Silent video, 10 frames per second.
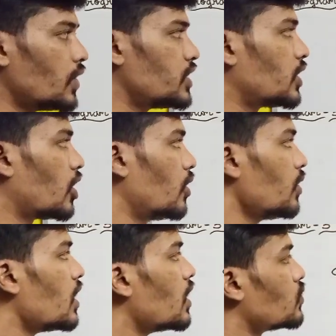logic
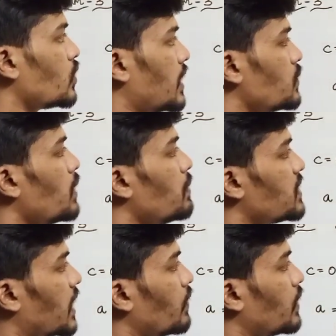alone. So s will be
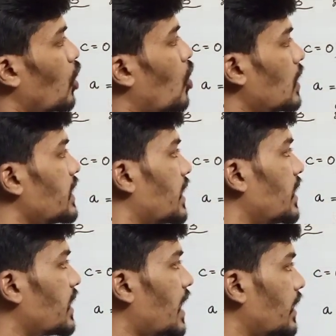checked with all the
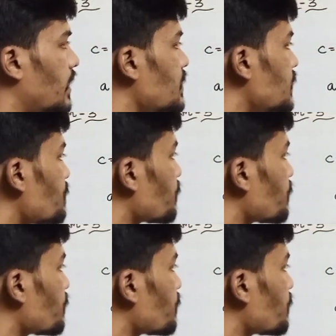other characters.